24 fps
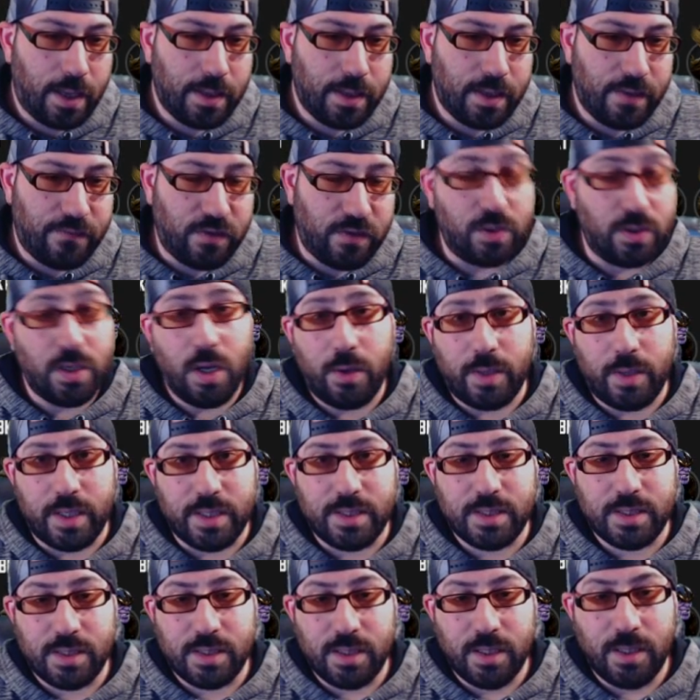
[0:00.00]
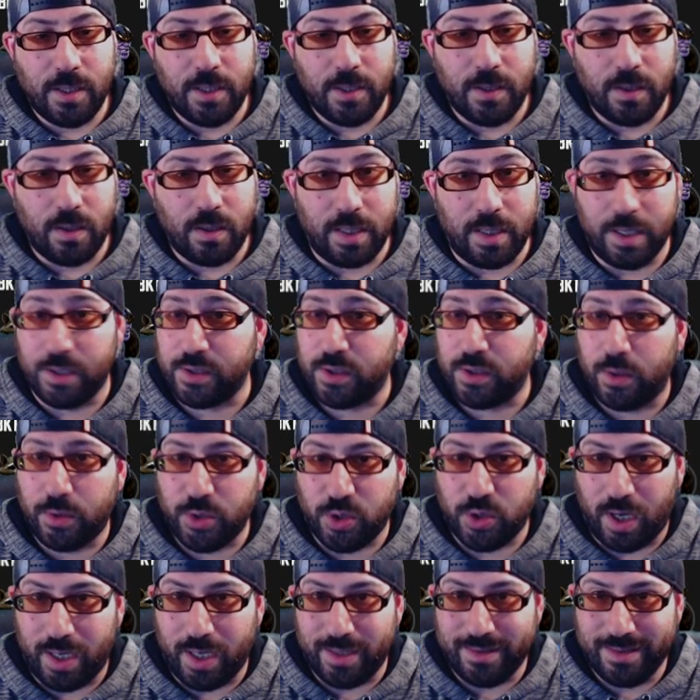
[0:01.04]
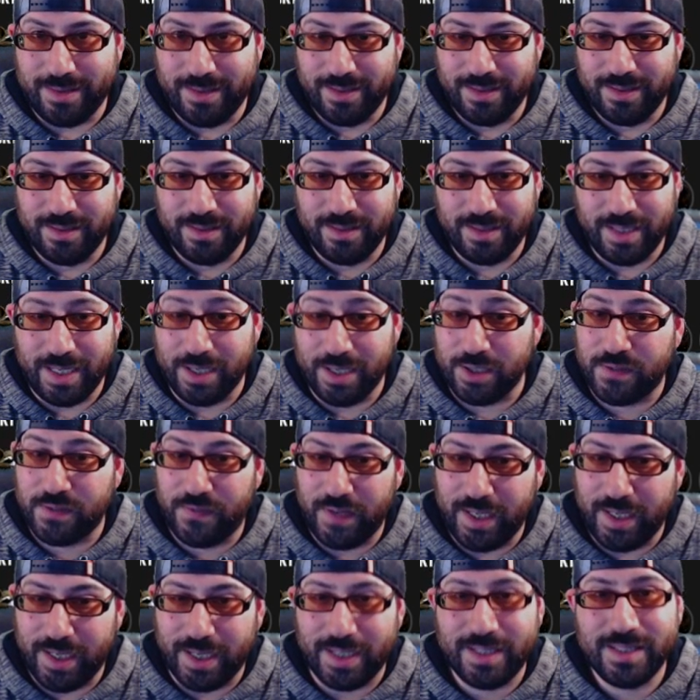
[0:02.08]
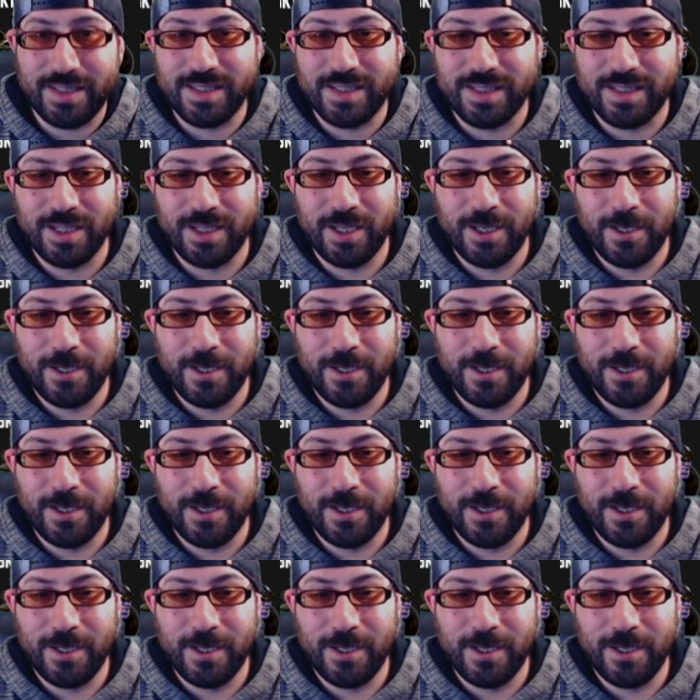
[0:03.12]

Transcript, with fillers: if you notice, here's Ultron, here's Phoenix,